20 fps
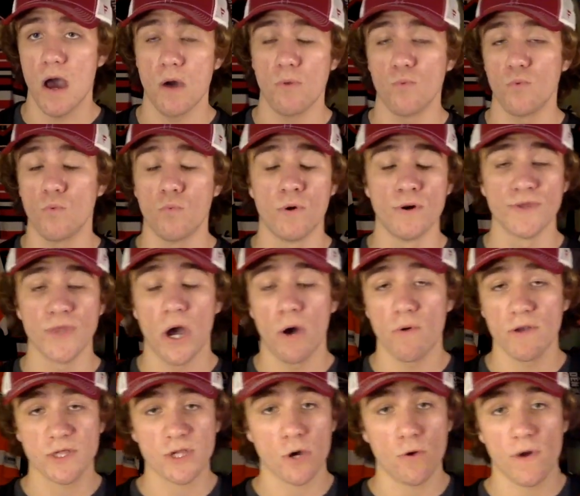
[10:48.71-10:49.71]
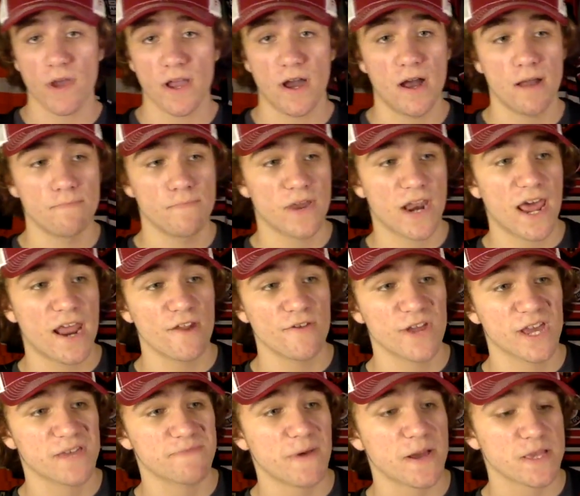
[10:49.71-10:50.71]
we'll know what's going on, but I
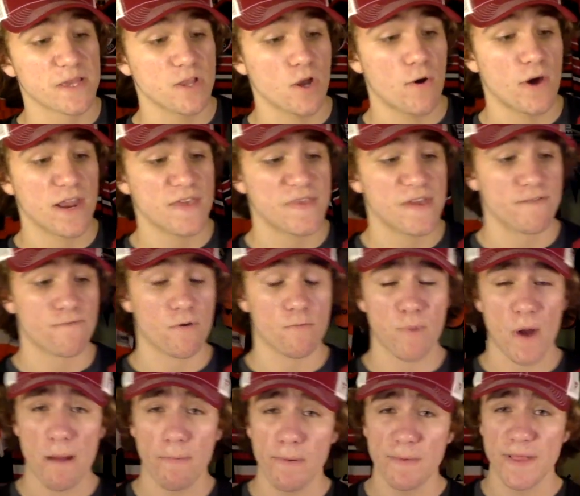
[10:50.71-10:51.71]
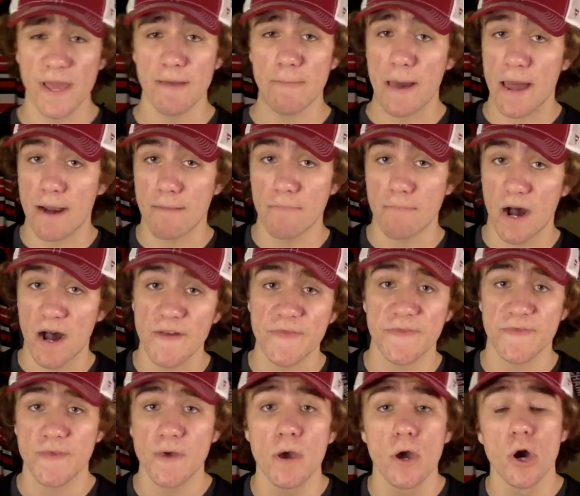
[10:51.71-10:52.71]
don't expect to know anything for probably about a month.
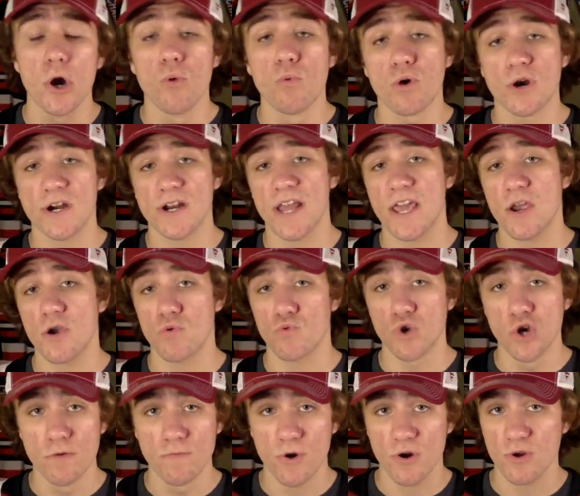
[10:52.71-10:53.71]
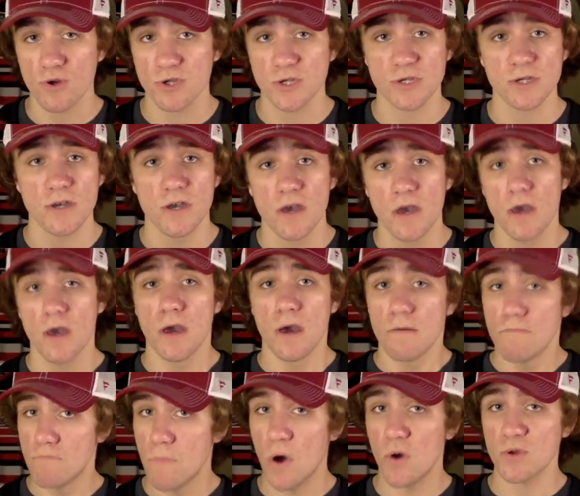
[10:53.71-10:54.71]
We're going to hear rumors
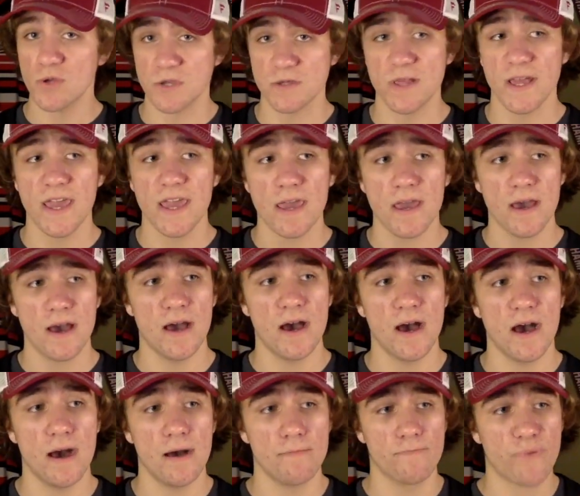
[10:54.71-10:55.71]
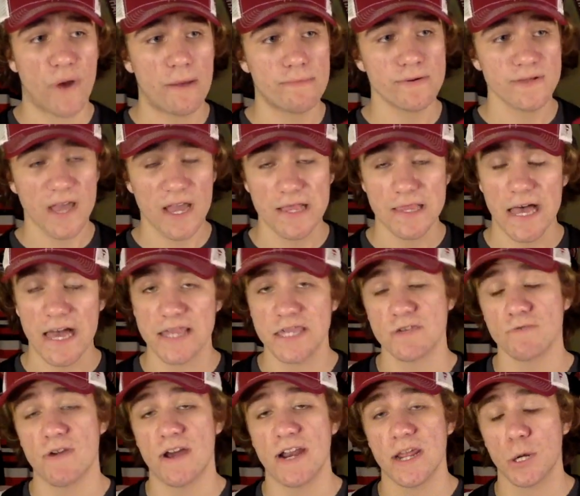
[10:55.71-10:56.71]
mostly, probably a lot
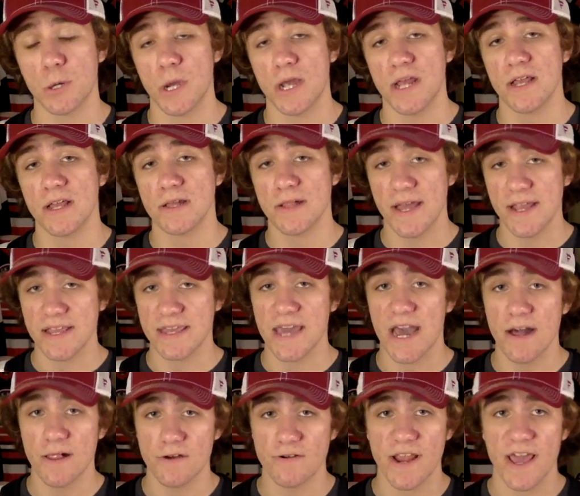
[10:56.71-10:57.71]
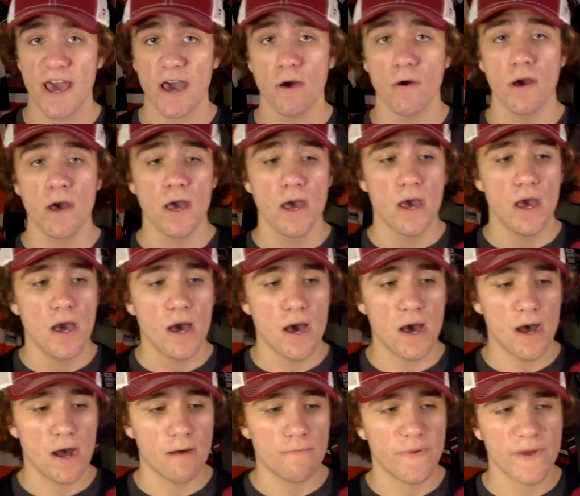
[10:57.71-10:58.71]
surrounding Clayton Keller now.
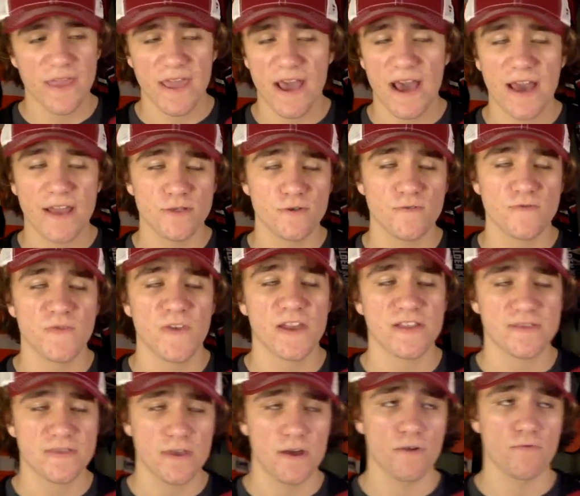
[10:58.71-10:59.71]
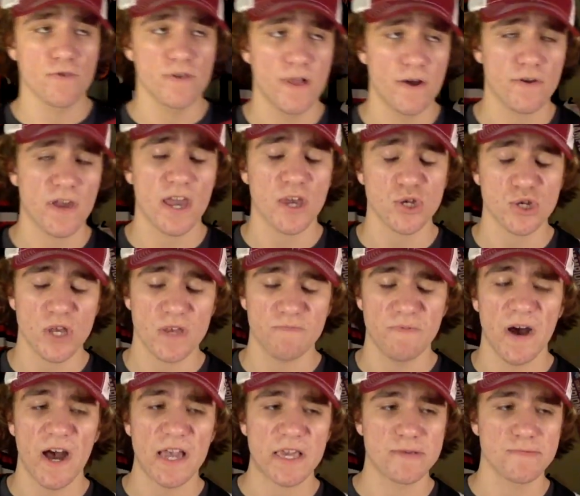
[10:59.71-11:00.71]
But yeah, I do think the relocation is
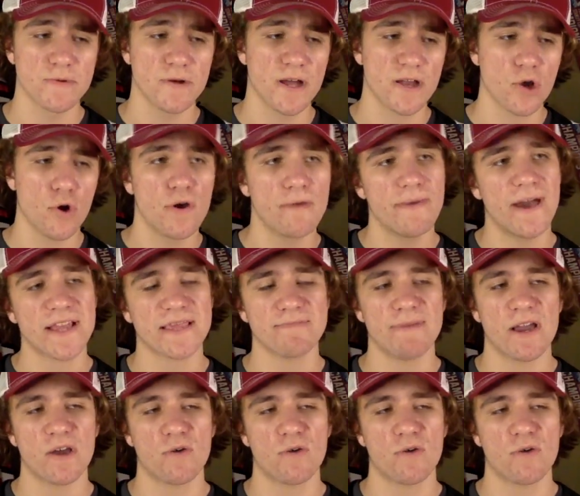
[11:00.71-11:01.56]
possible. And going back to my